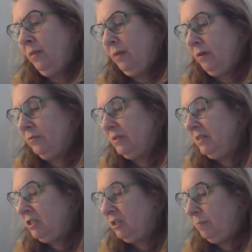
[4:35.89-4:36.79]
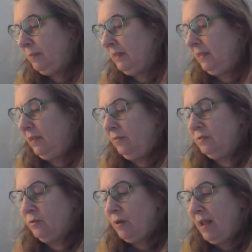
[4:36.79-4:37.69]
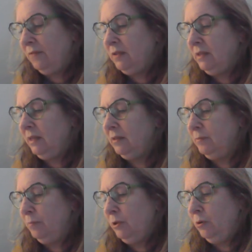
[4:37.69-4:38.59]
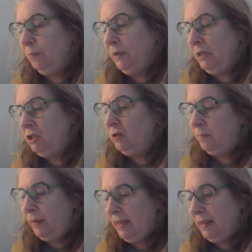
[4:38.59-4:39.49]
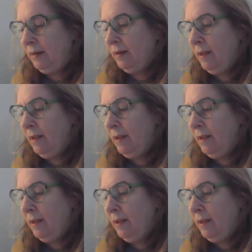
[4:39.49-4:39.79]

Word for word: that are in the shape of leaves, craft sticks, blue pigeon paint,